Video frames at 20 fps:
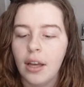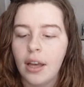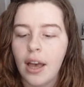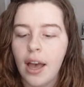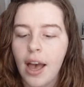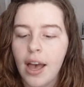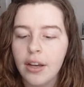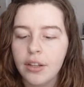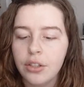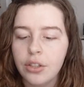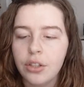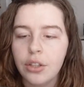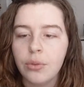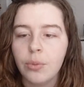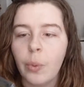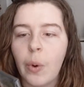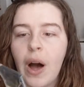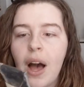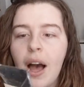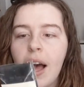Extra
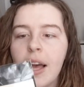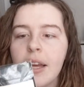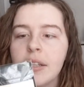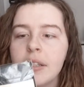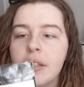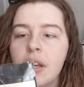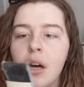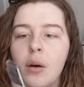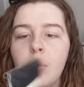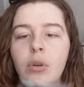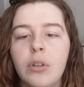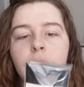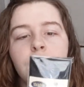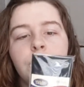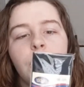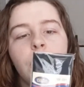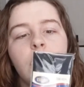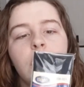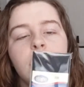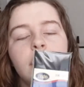wide double
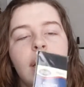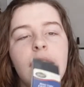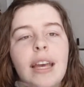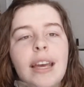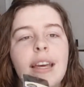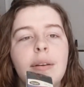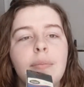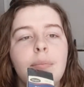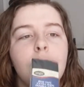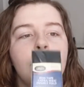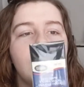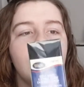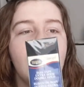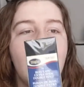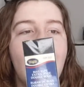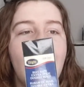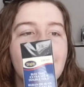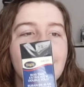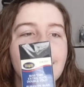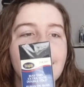fold in
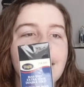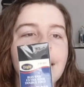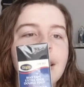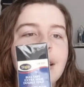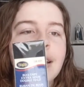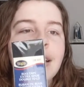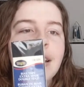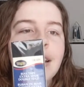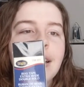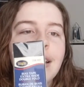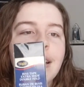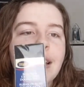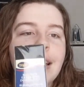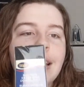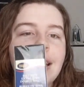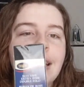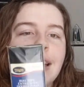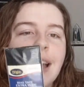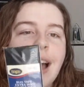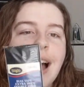black.
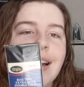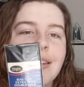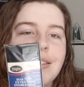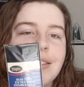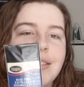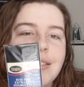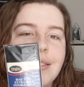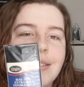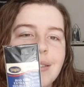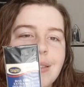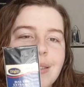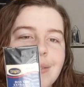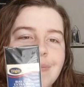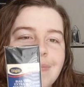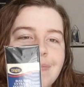Yes.